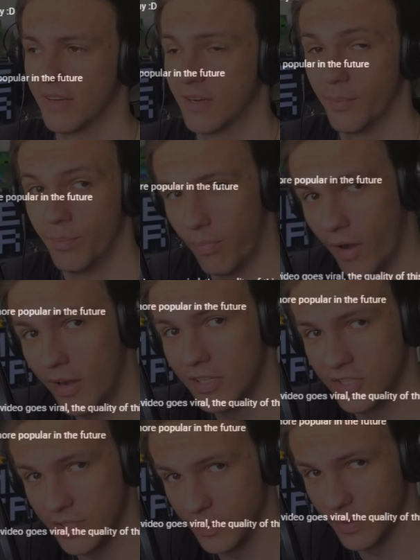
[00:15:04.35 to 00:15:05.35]
a
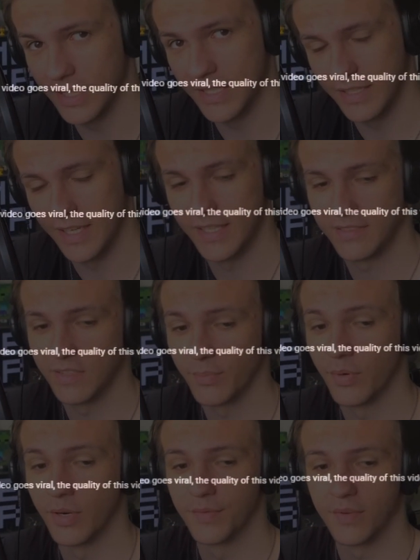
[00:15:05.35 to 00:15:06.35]
bunch of really nice
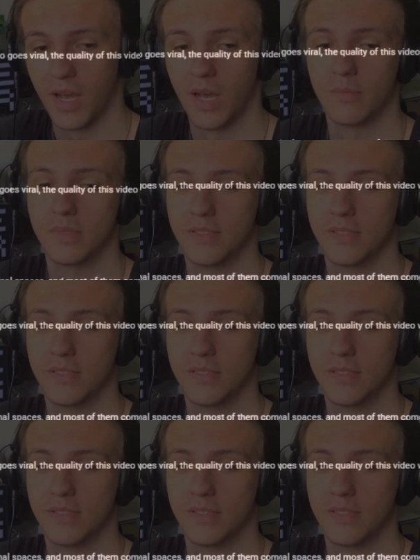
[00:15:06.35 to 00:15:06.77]
supportive comments,